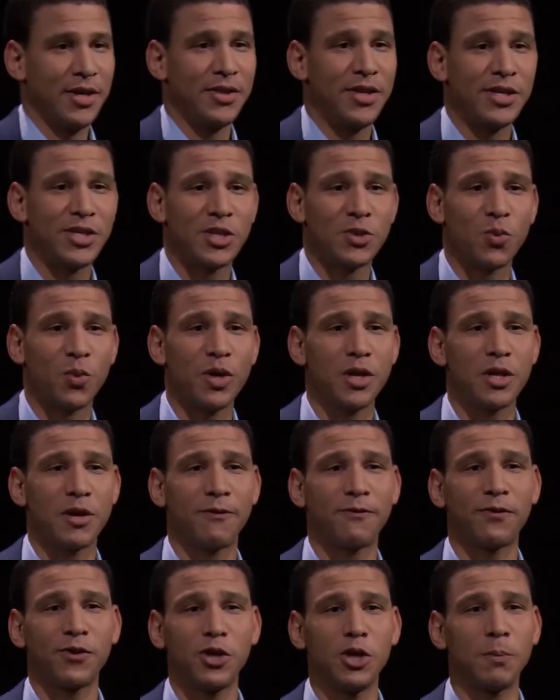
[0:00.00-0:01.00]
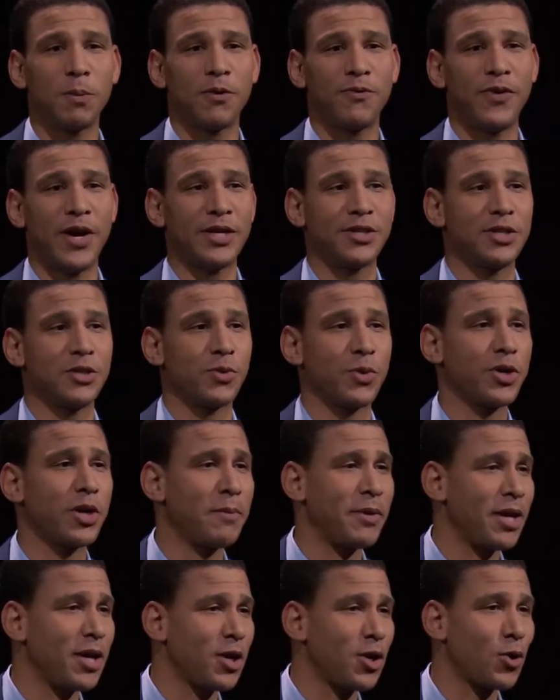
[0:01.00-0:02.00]
This is one of the few professions where you can
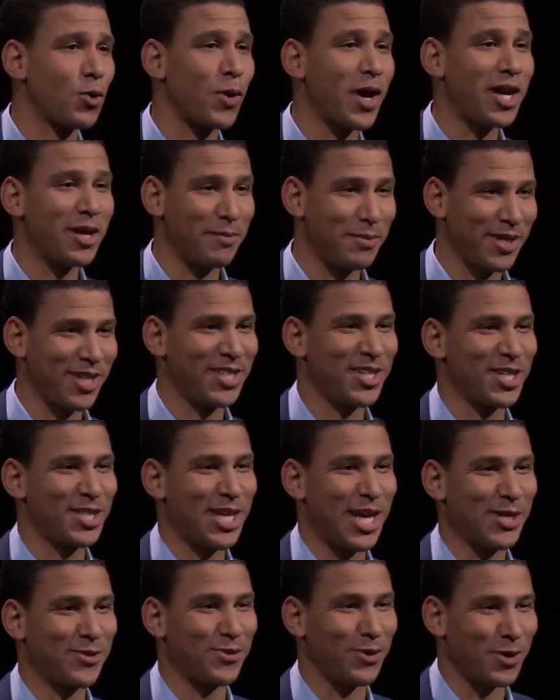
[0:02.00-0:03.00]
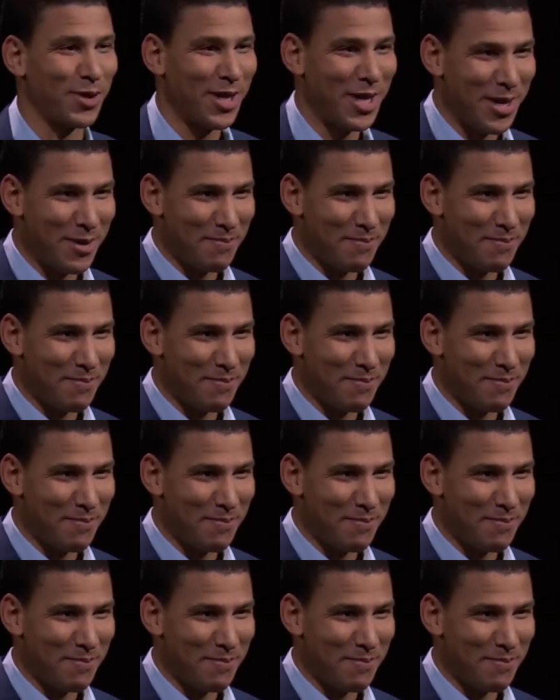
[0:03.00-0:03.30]
be incredibly successful